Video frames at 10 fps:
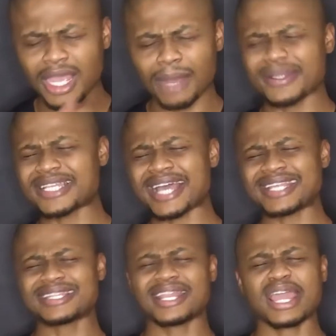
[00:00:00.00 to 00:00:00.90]
Abba
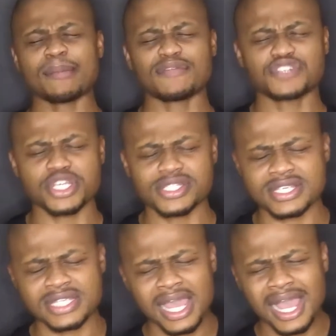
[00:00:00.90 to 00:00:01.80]
Daddy, in the name of
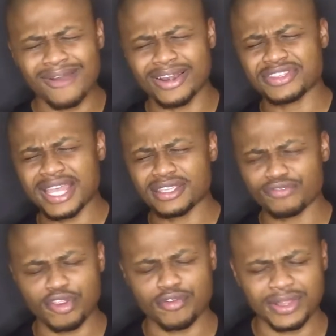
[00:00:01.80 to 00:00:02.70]
Jesus, I want to thank you
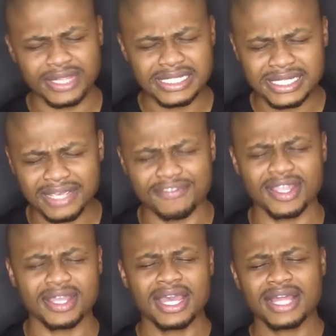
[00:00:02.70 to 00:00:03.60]
for everyone that's
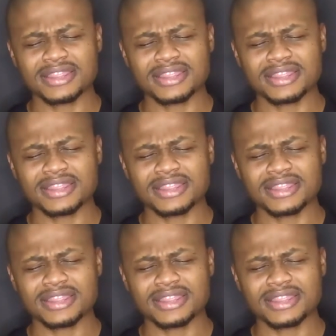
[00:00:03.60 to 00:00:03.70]
giving.